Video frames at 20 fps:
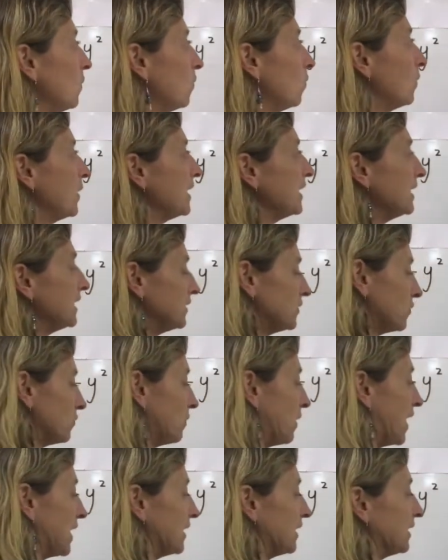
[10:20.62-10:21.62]
We need to
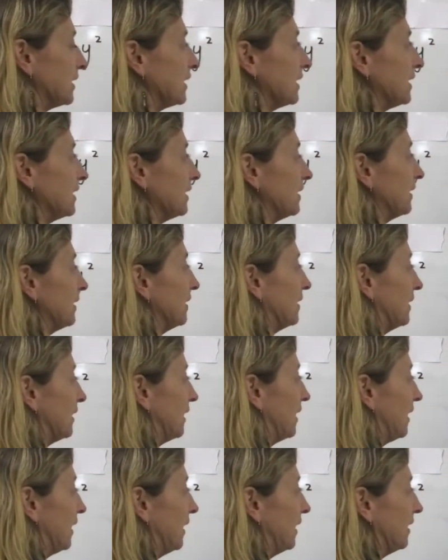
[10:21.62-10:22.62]
write it
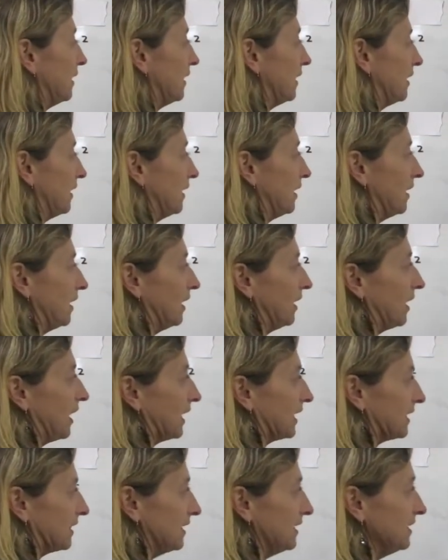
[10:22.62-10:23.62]

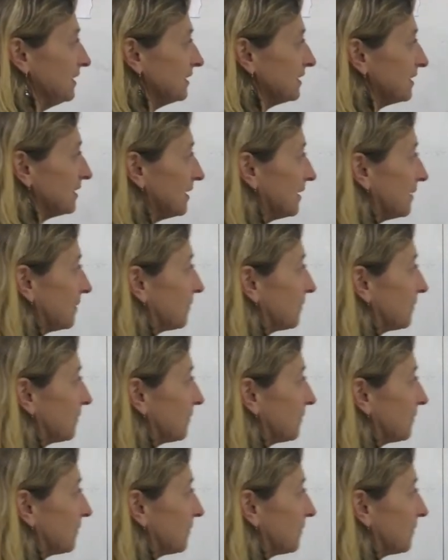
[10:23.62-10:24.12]
like this.